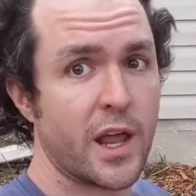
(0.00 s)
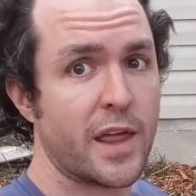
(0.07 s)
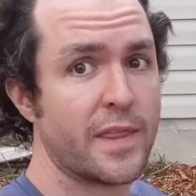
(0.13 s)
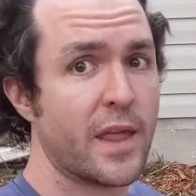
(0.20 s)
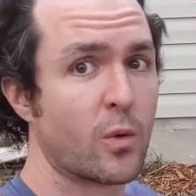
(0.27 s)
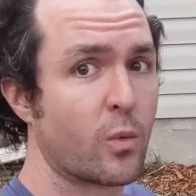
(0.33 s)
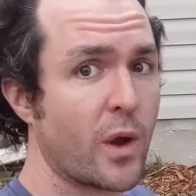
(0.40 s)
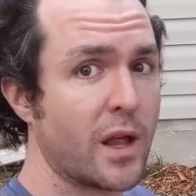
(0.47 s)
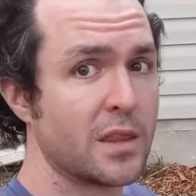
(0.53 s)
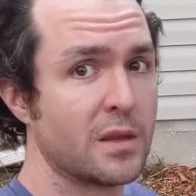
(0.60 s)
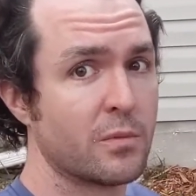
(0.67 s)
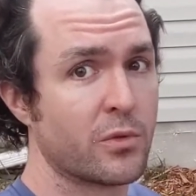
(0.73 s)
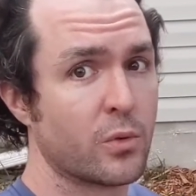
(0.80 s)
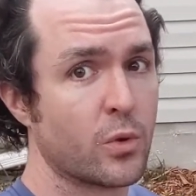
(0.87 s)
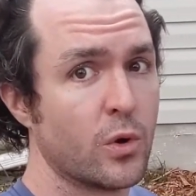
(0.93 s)
and they ran
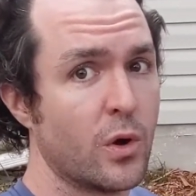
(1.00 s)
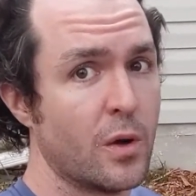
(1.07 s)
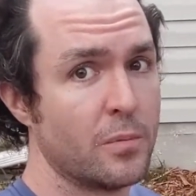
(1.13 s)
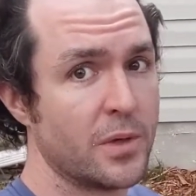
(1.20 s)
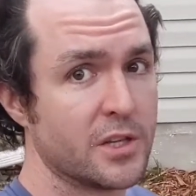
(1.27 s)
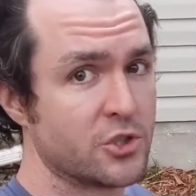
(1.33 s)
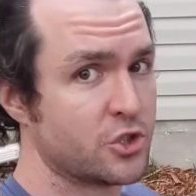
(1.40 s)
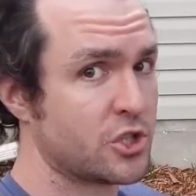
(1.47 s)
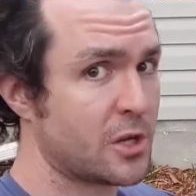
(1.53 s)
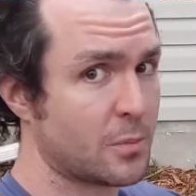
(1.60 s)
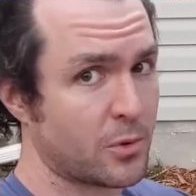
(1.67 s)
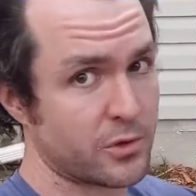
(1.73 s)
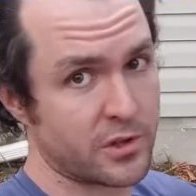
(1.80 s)
them through a big chipper